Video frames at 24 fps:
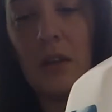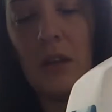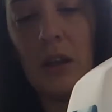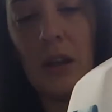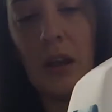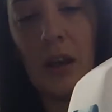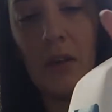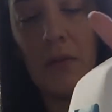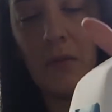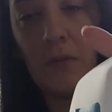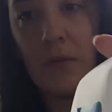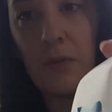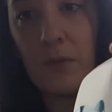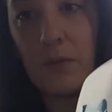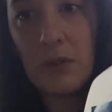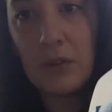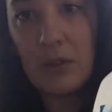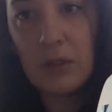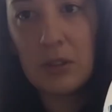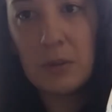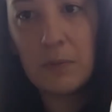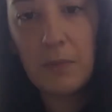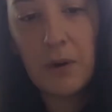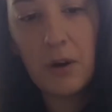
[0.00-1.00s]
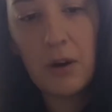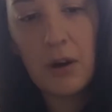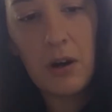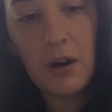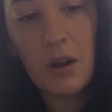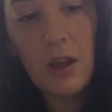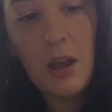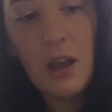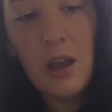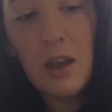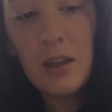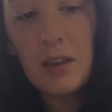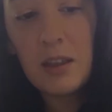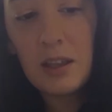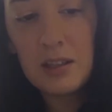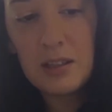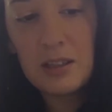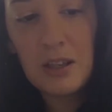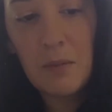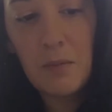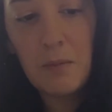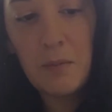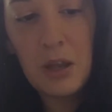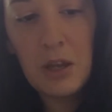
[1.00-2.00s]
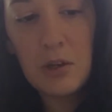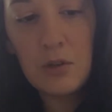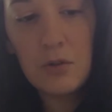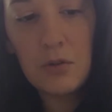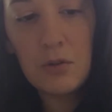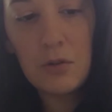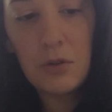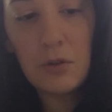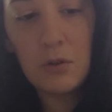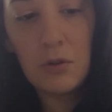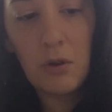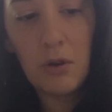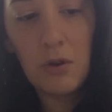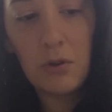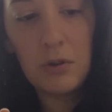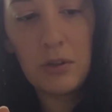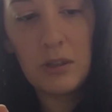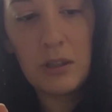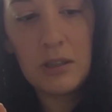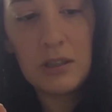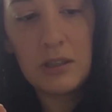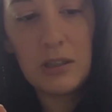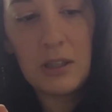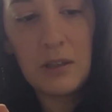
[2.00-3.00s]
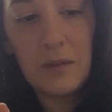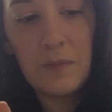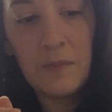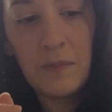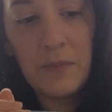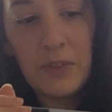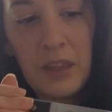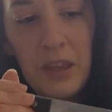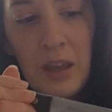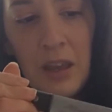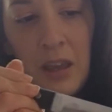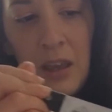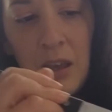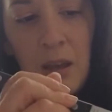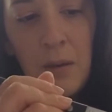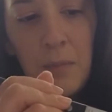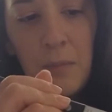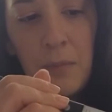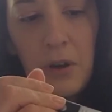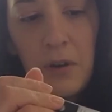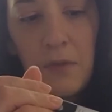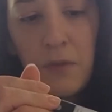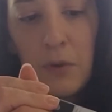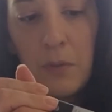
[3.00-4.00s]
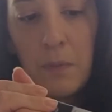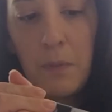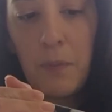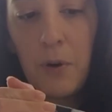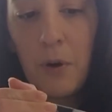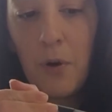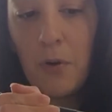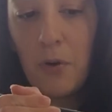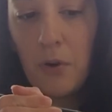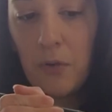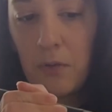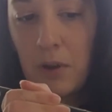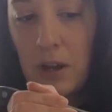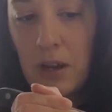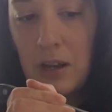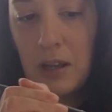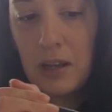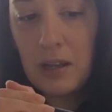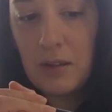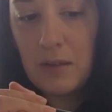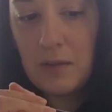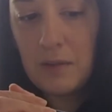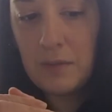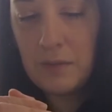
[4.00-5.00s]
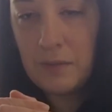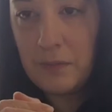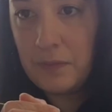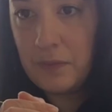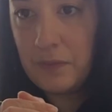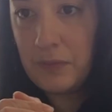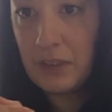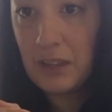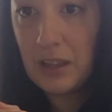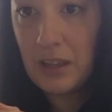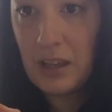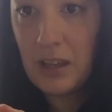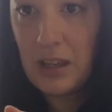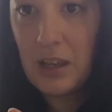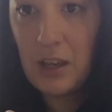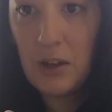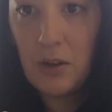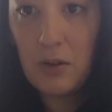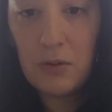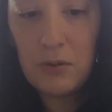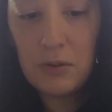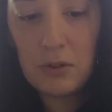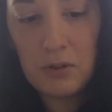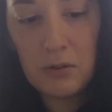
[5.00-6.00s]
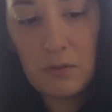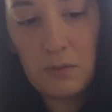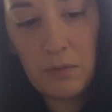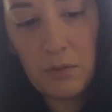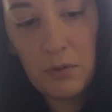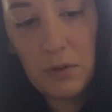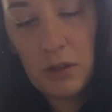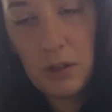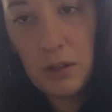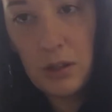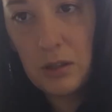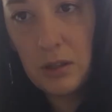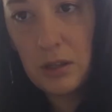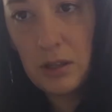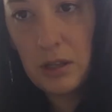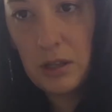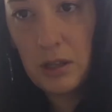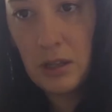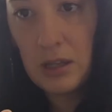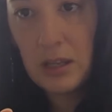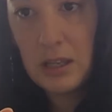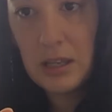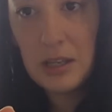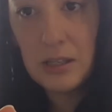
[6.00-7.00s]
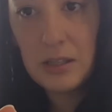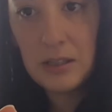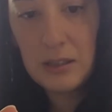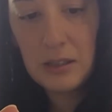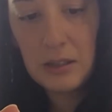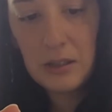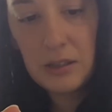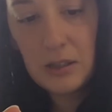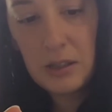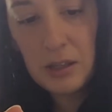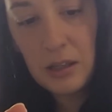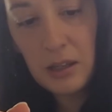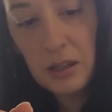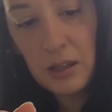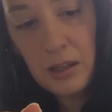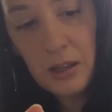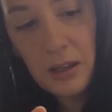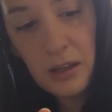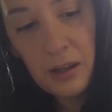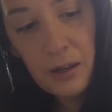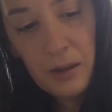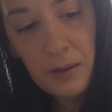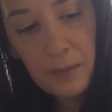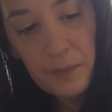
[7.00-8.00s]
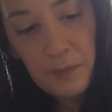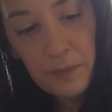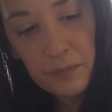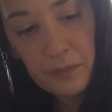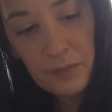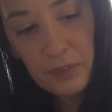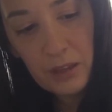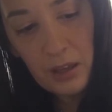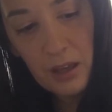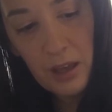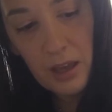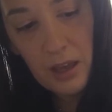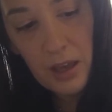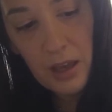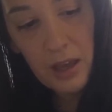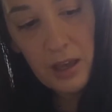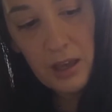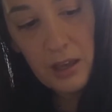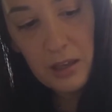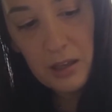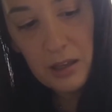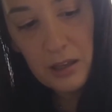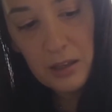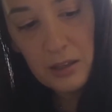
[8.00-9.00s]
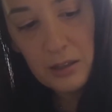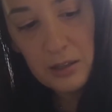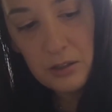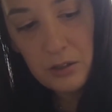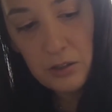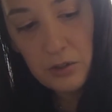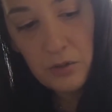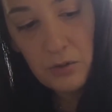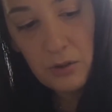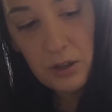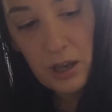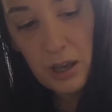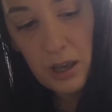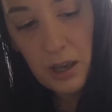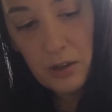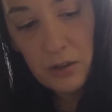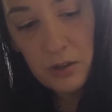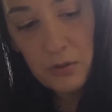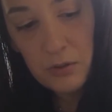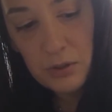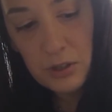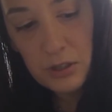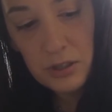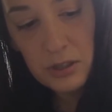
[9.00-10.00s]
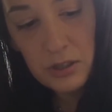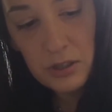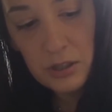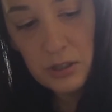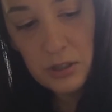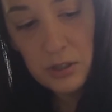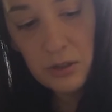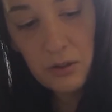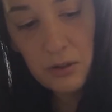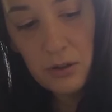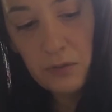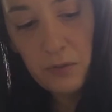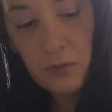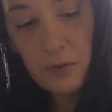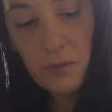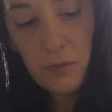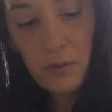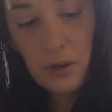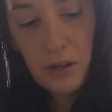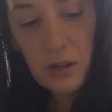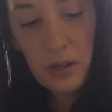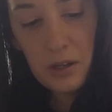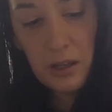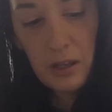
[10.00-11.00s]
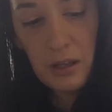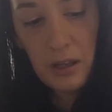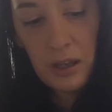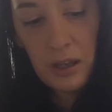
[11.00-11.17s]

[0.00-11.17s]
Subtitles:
careful with this part. Like I said, make sure an adult does it. But if you poke right in, it goes in really easily. And you can use a scissor if you want,